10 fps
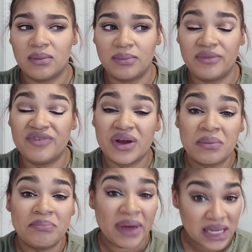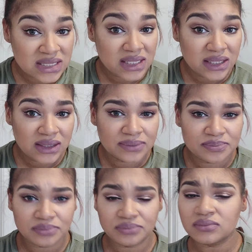um, very basic.
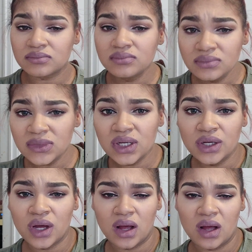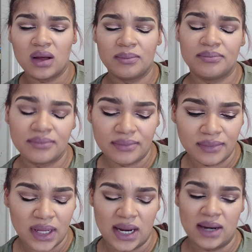Um,
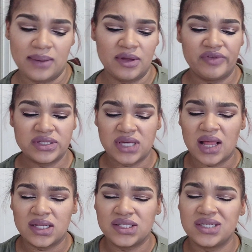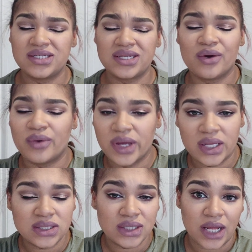anatomy and physiology. It's not
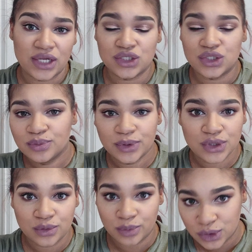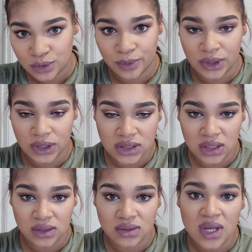going into like super, super, super
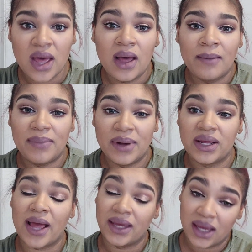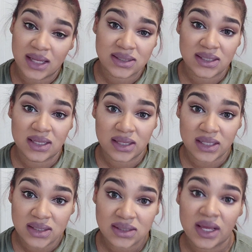details, but I can say
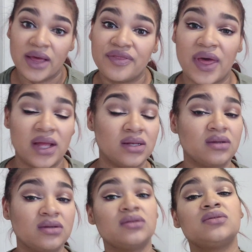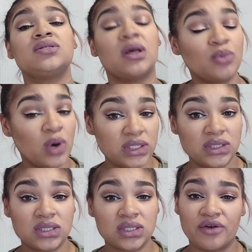this that some
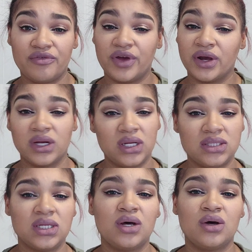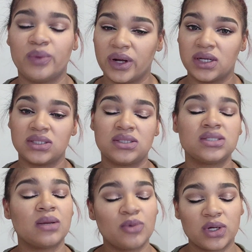questions are very detailed, whereas
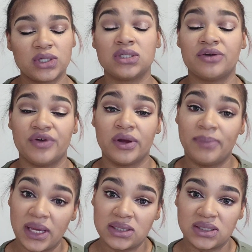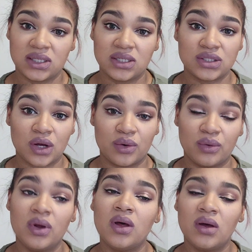some questions are very basic.
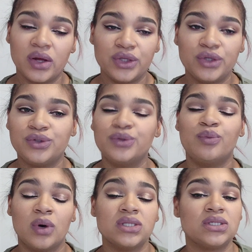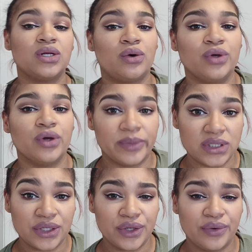So you do want to know your
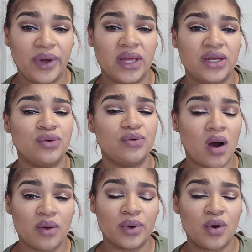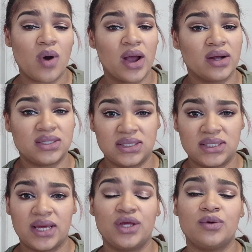material and you are required
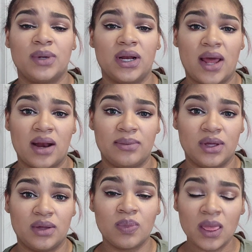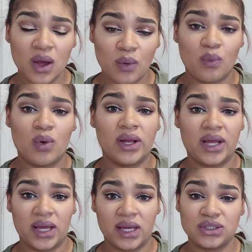to take human anatomy
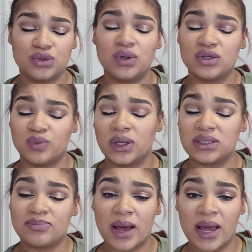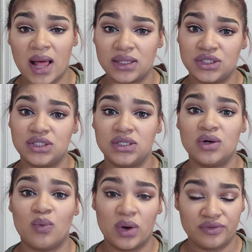one and two as well as
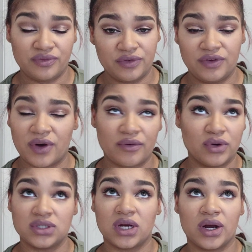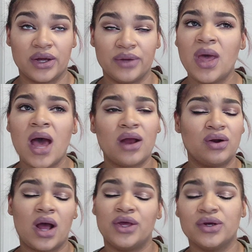biology 155 or sorry i
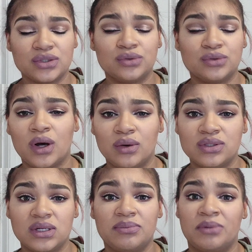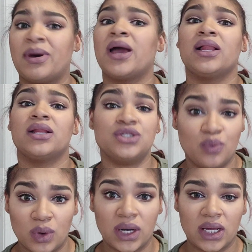don't know how your school codes it but
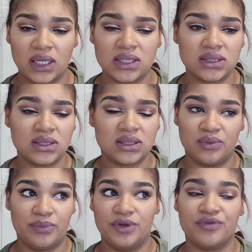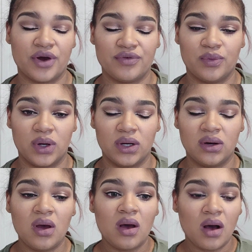biology one i guess it would be for
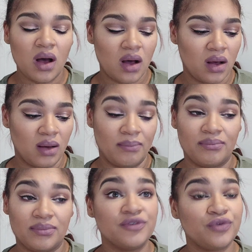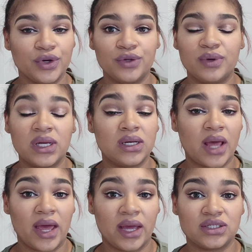everyone um, before you
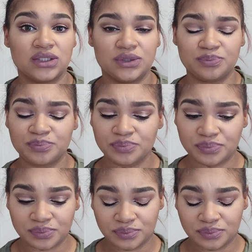can actually